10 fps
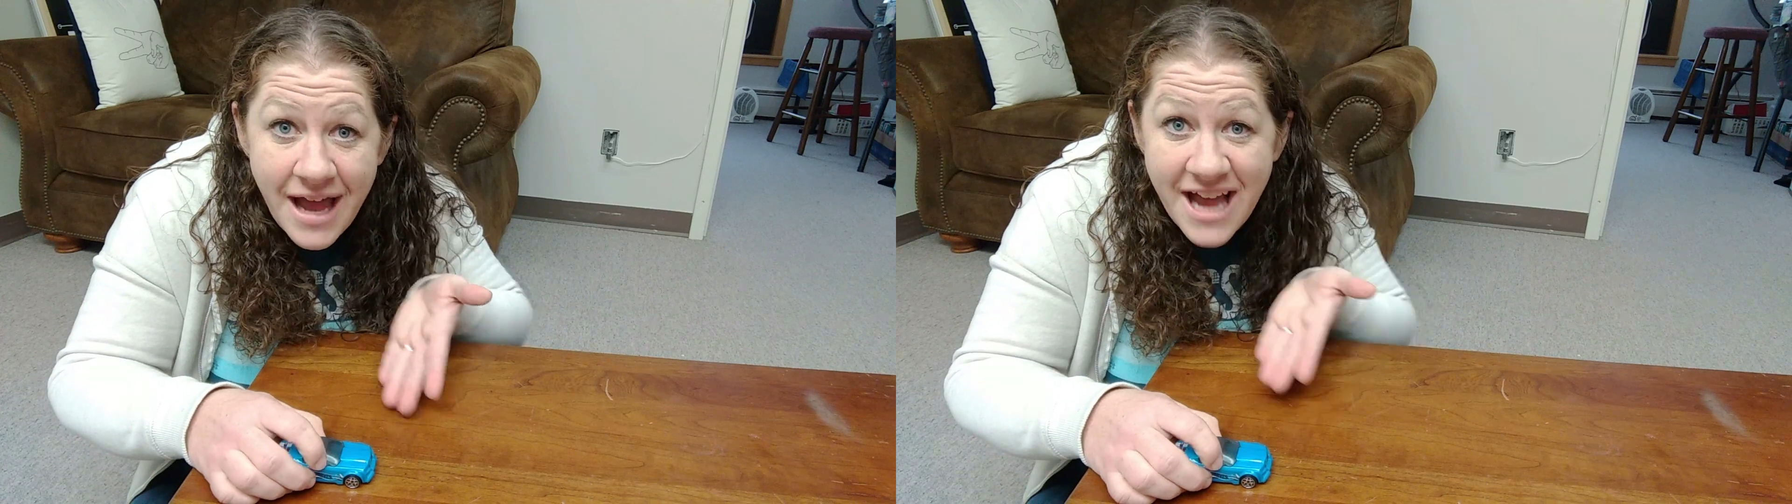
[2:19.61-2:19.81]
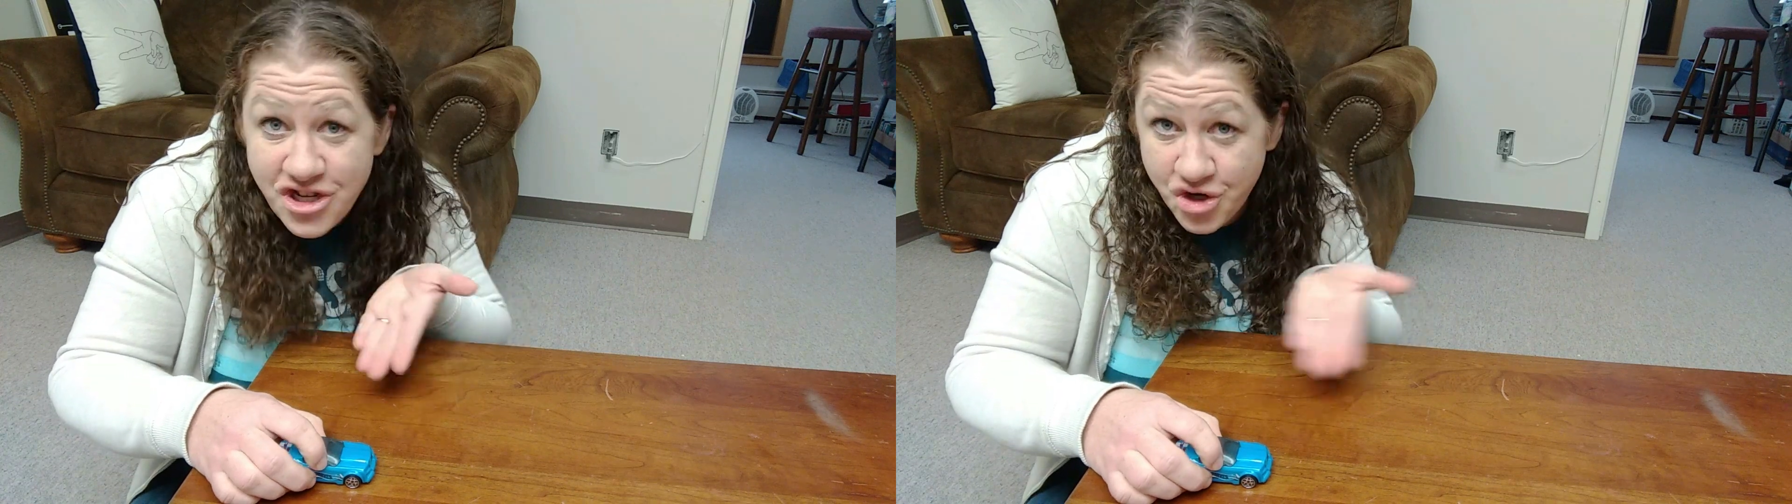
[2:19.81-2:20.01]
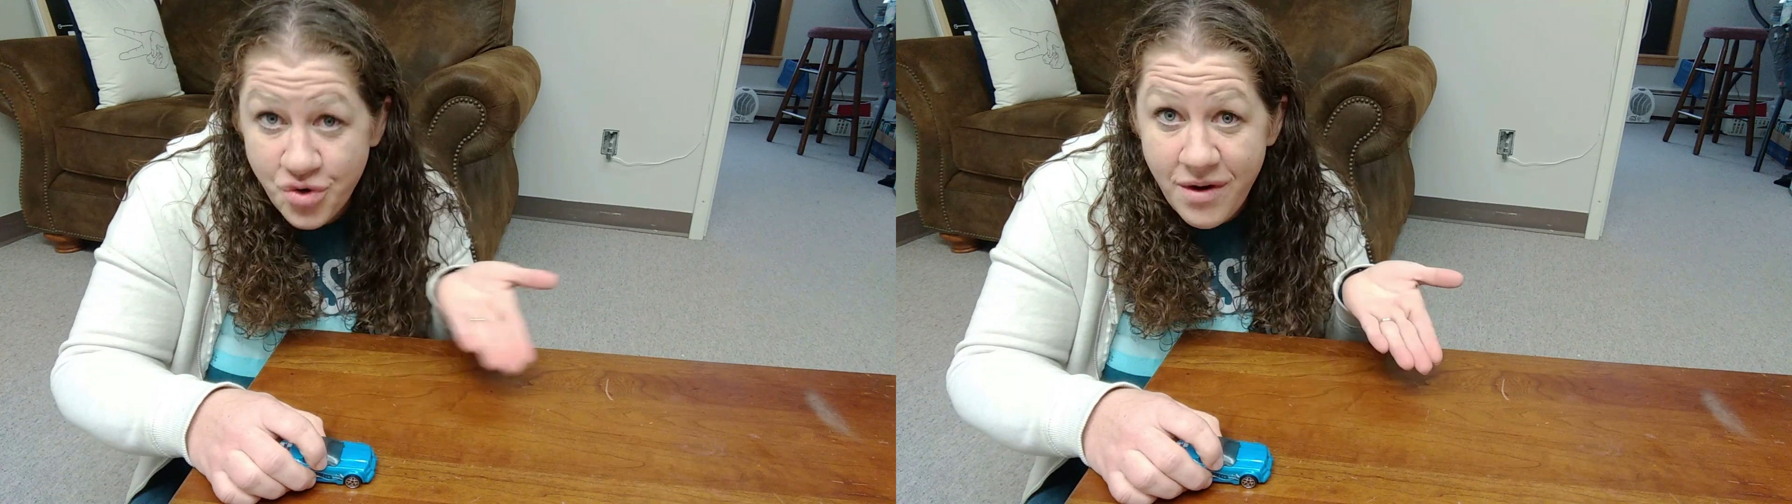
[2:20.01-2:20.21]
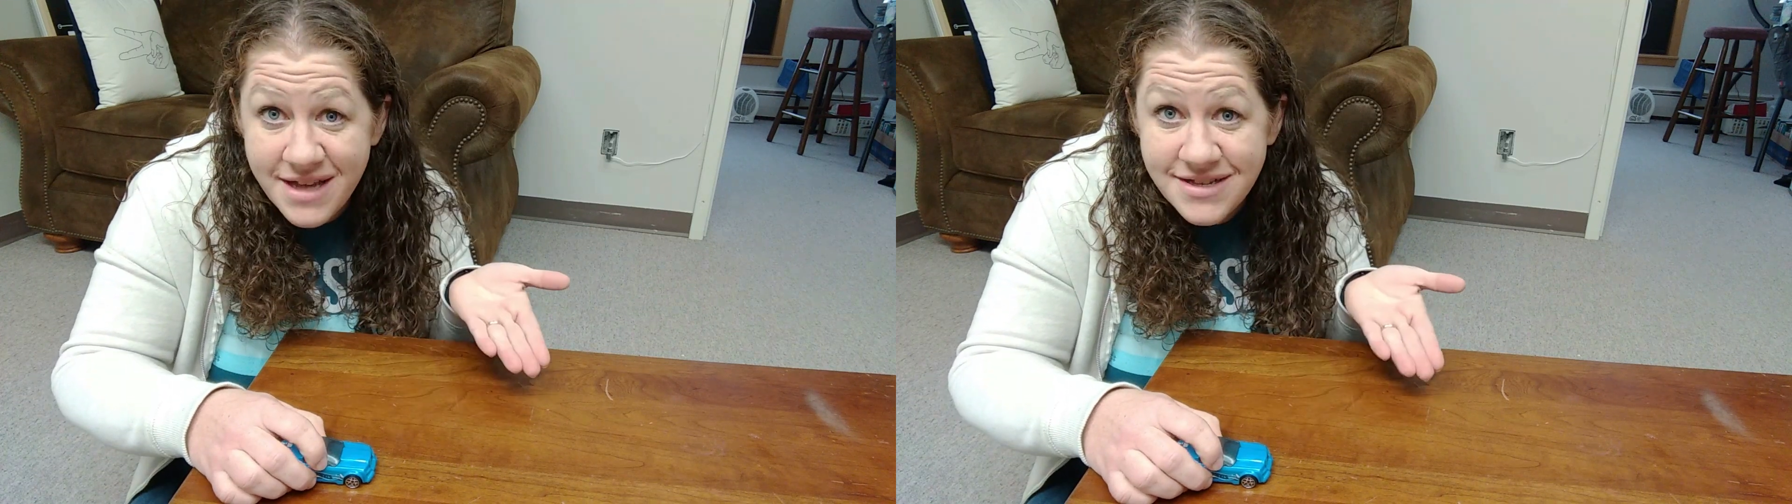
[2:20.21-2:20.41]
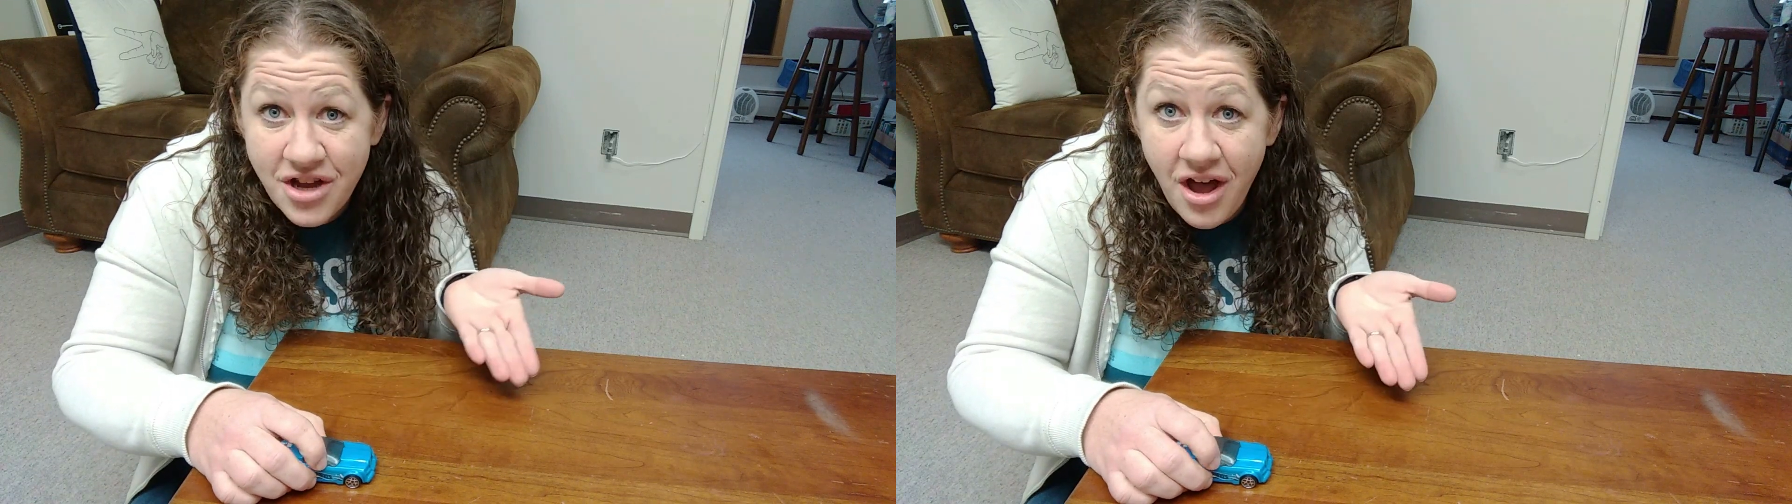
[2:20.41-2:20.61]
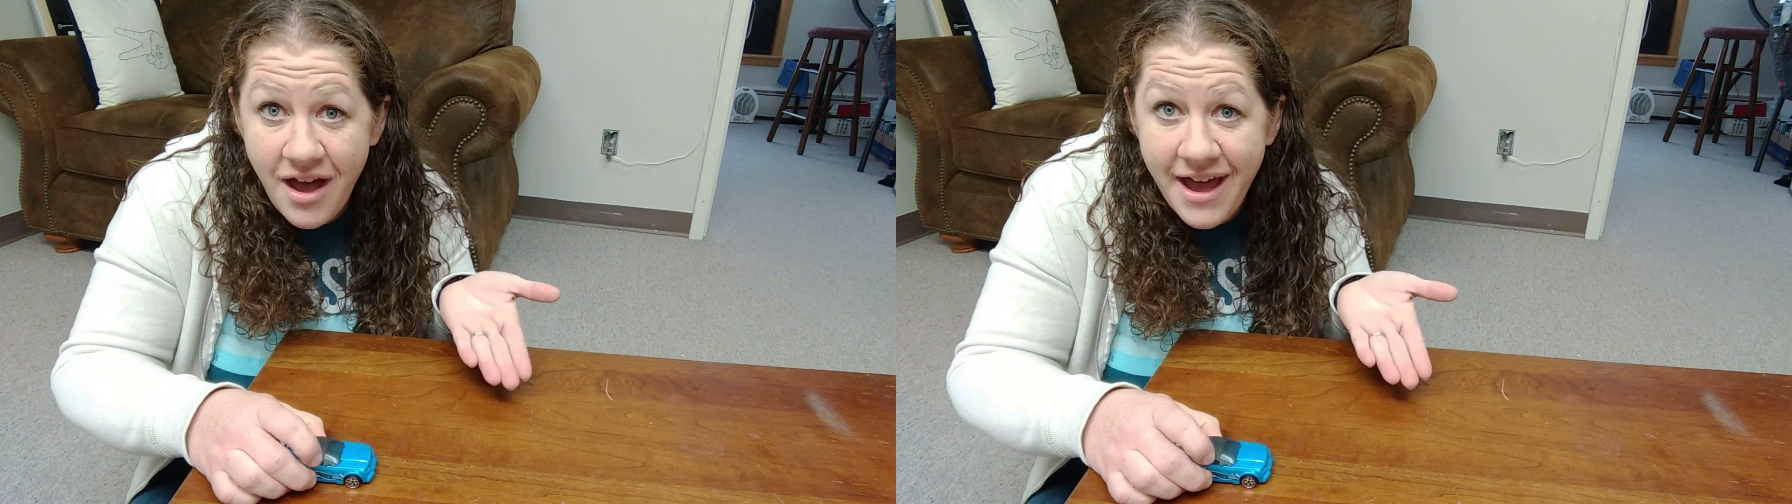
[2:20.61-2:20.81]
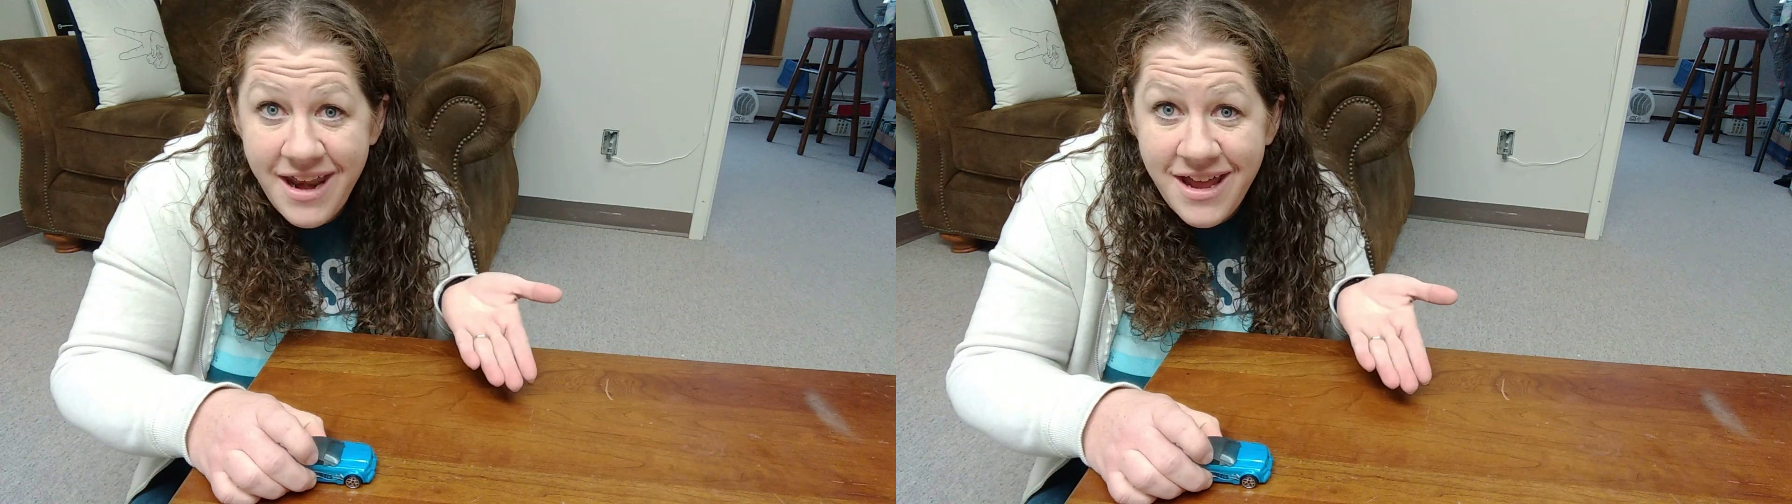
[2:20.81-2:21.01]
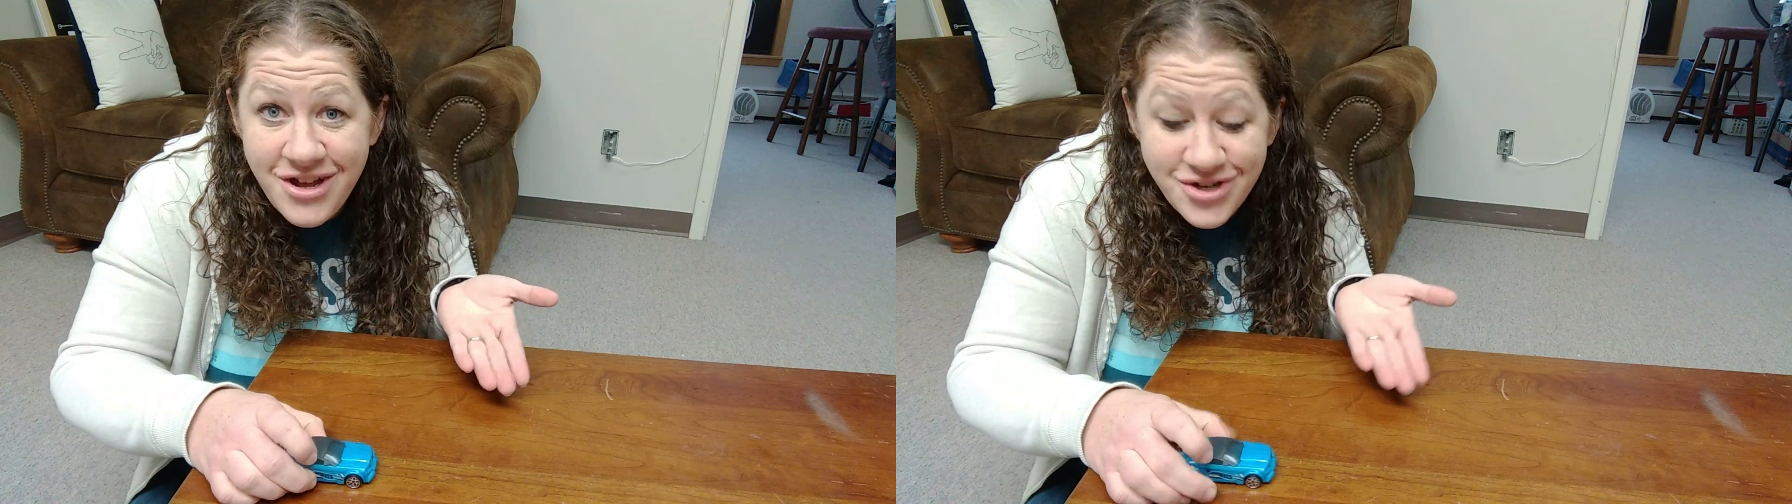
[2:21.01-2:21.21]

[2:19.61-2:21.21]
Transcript: and trust God